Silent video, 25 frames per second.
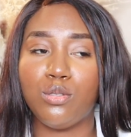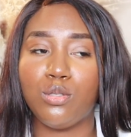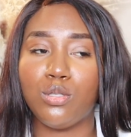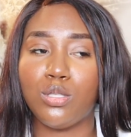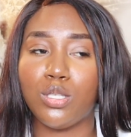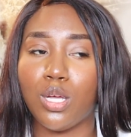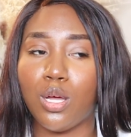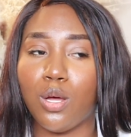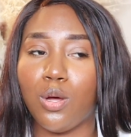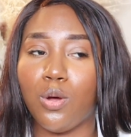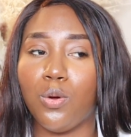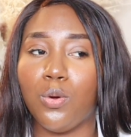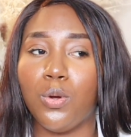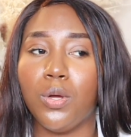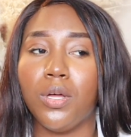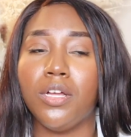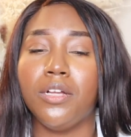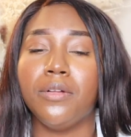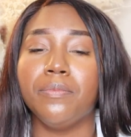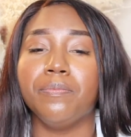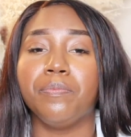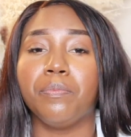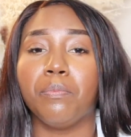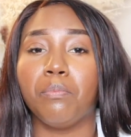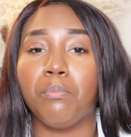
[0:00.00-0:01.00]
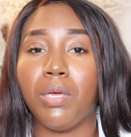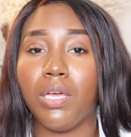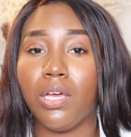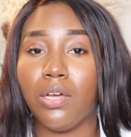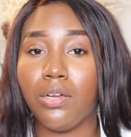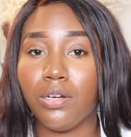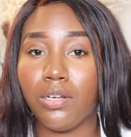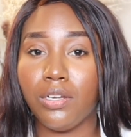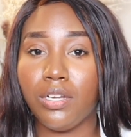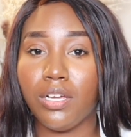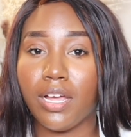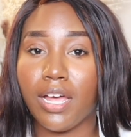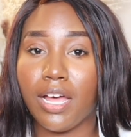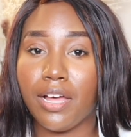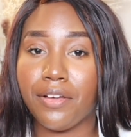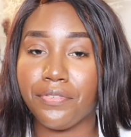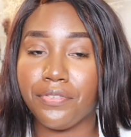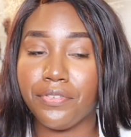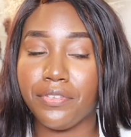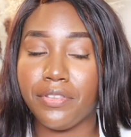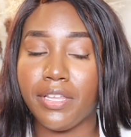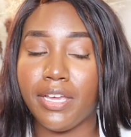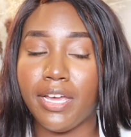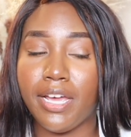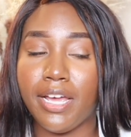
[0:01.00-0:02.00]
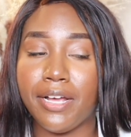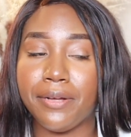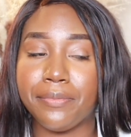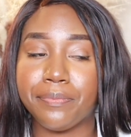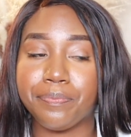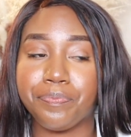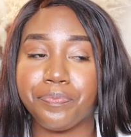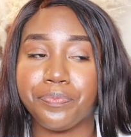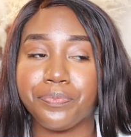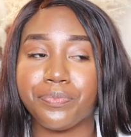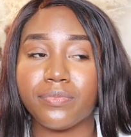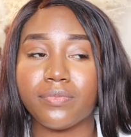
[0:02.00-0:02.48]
So be on the lookout for that.